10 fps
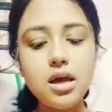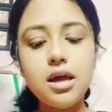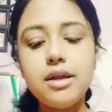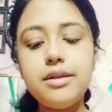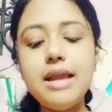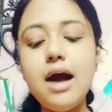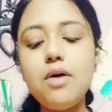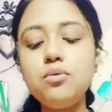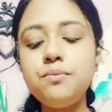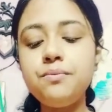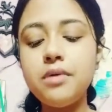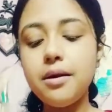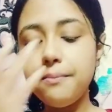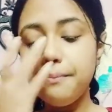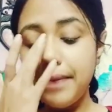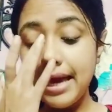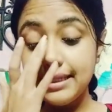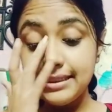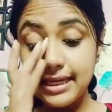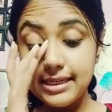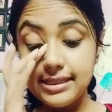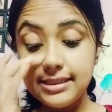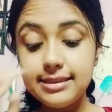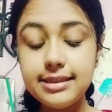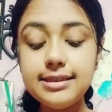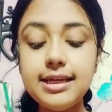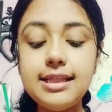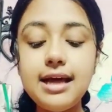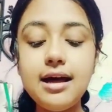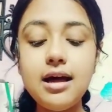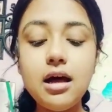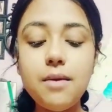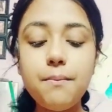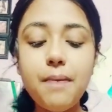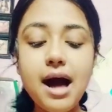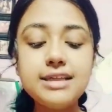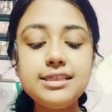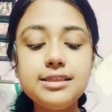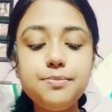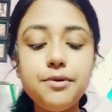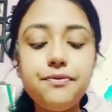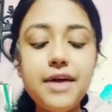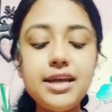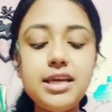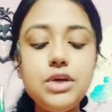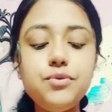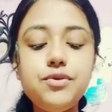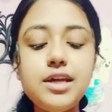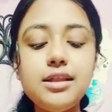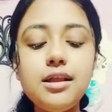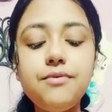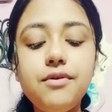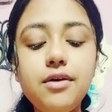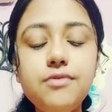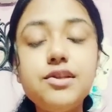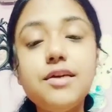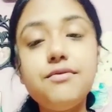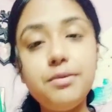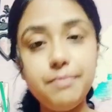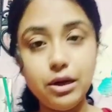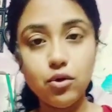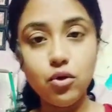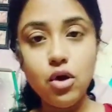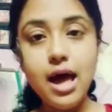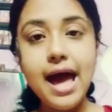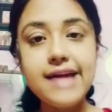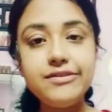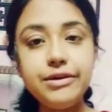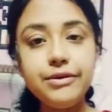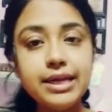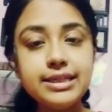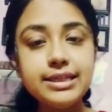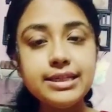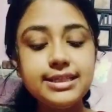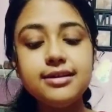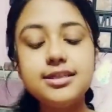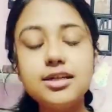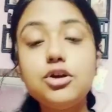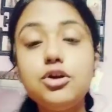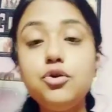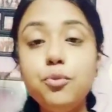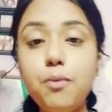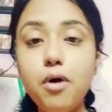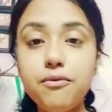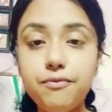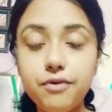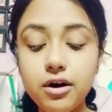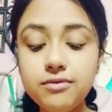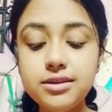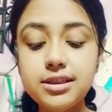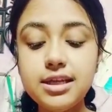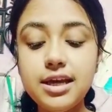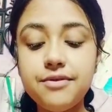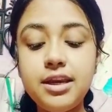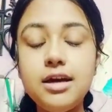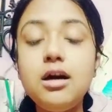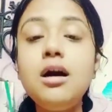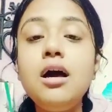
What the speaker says: Now make sentences in the past perfect using the verbs given below. As you can see, there is a group of verbs given here.